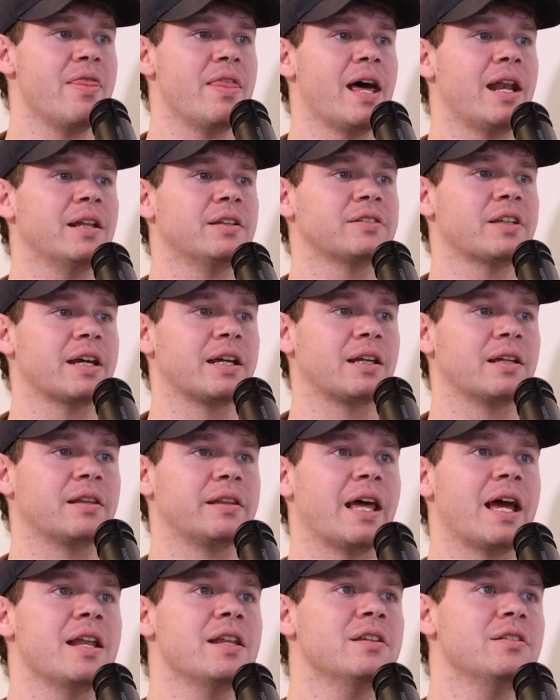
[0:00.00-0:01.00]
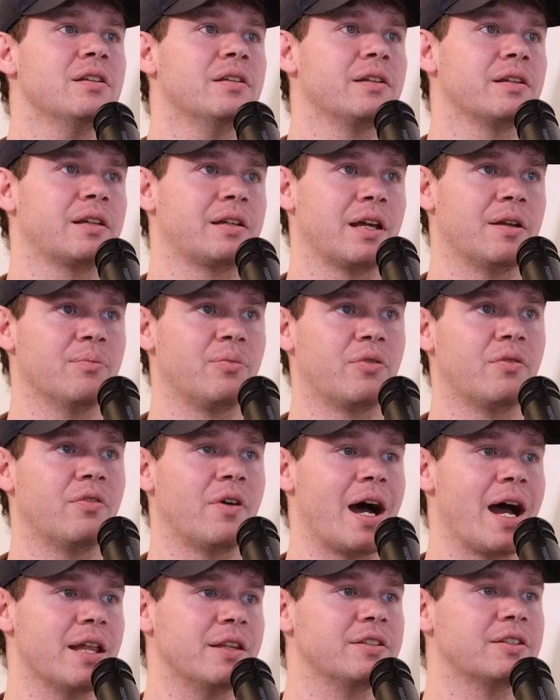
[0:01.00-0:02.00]
And then it's like, then can
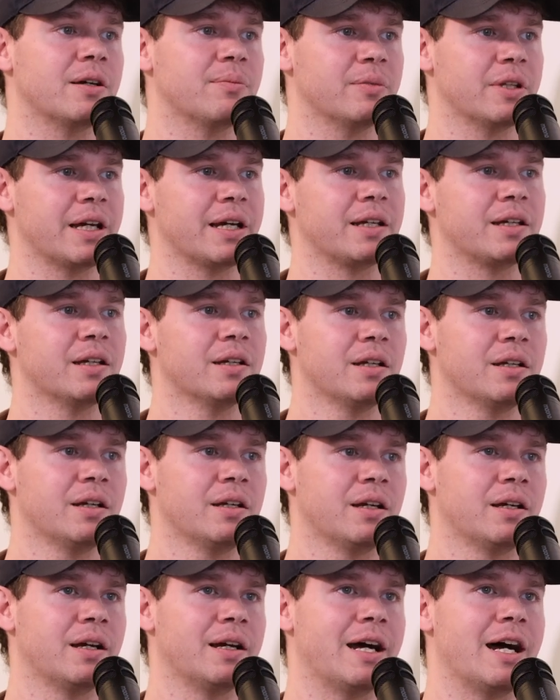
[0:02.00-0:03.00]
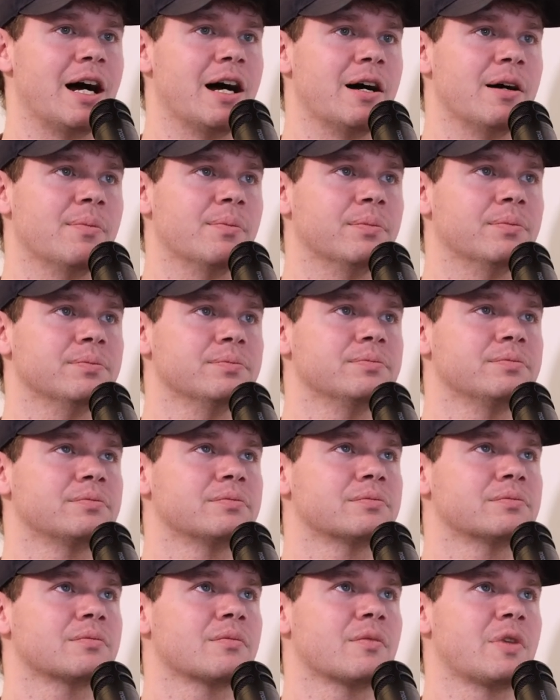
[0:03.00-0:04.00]
provide some like,
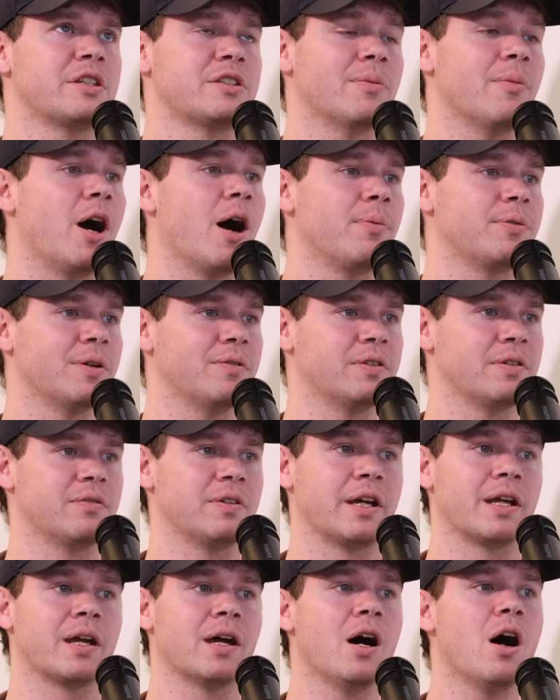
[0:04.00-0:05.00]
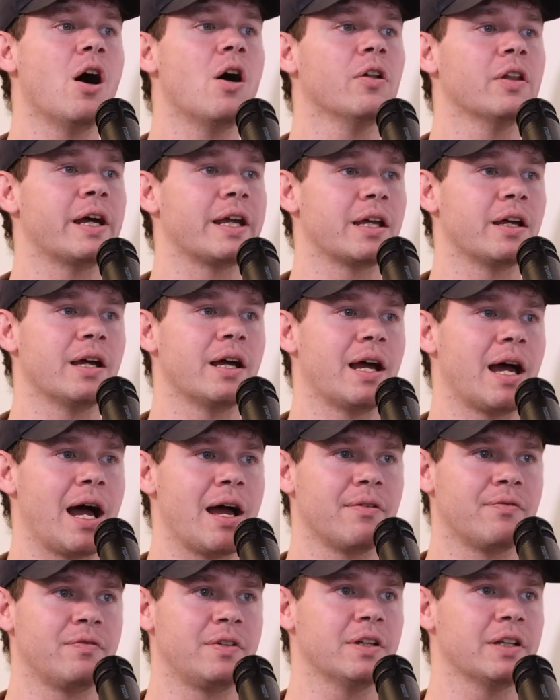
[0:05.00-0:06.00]
some options of like, oh, like
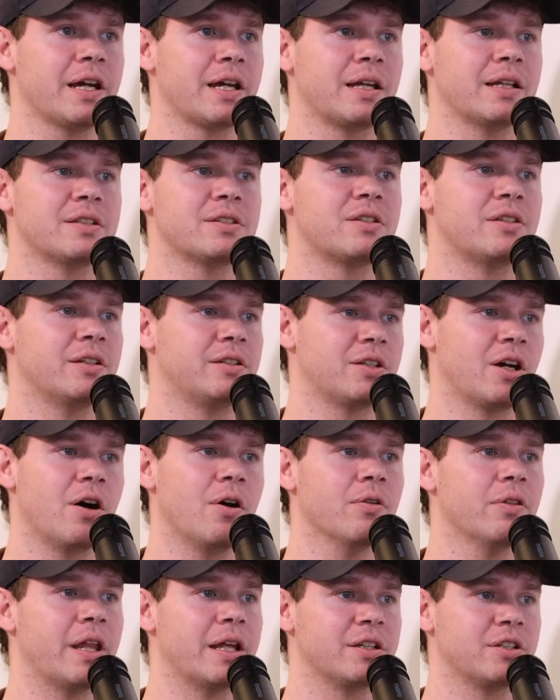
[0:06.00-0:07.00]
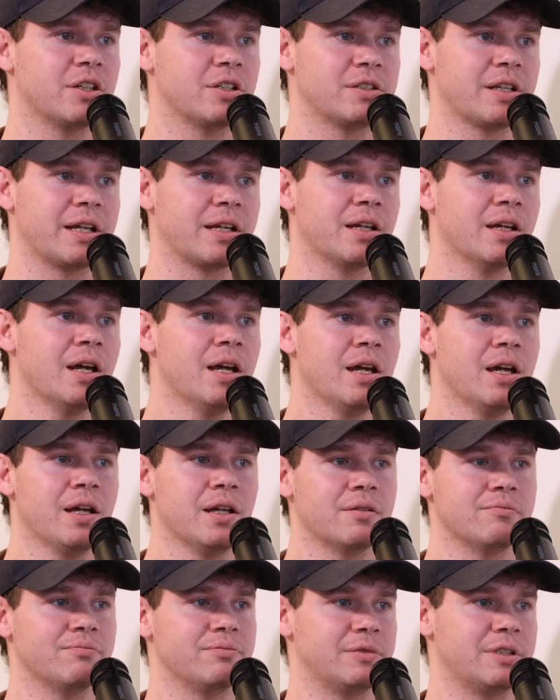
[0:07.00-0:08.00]
I feel like it's the tone that's just like
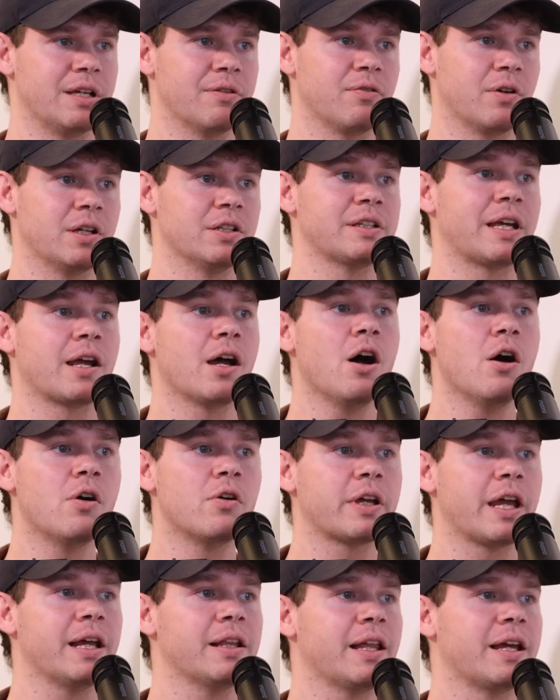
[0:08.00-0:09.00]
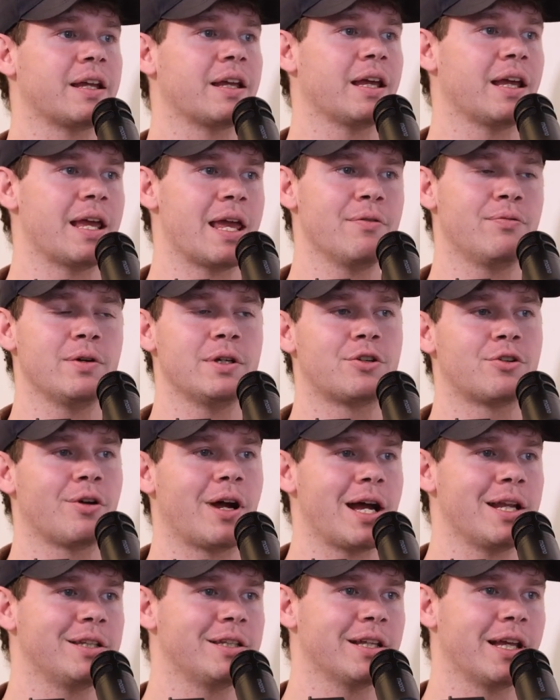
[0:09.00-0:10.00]
different. It's like, oh, okay, like if we
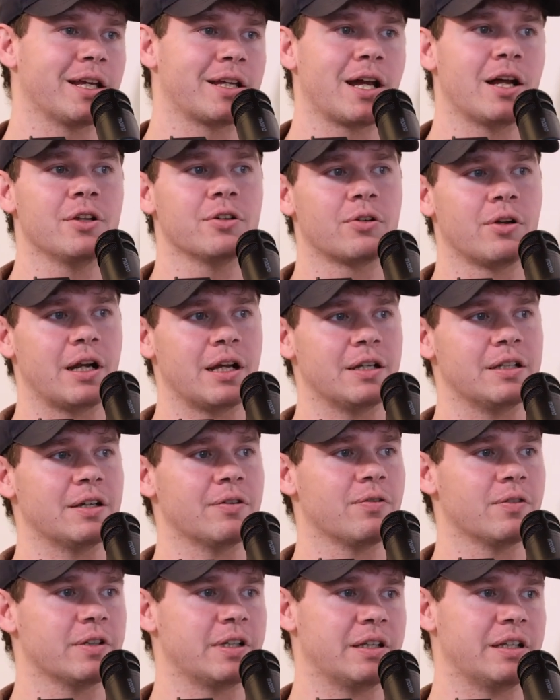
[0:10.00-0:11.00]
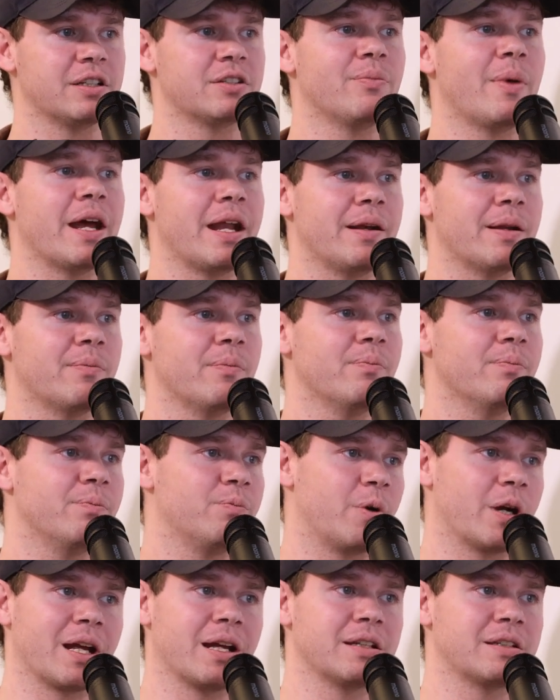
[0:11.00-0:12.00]
tried to like color grade it differently, this might
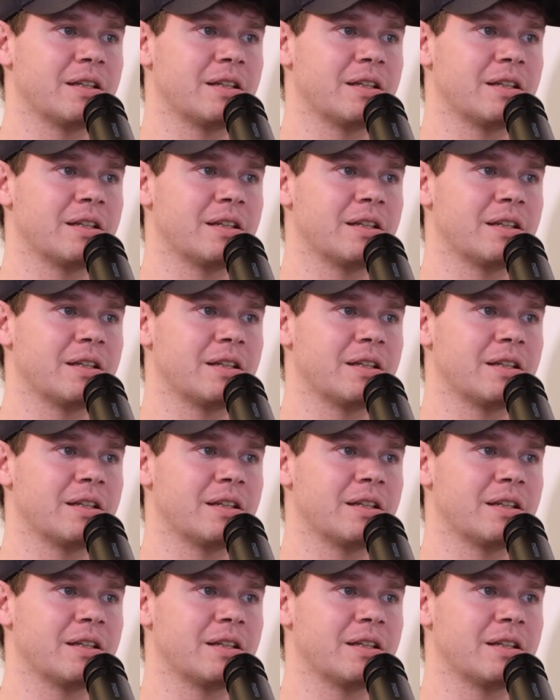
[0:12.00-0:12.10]
bring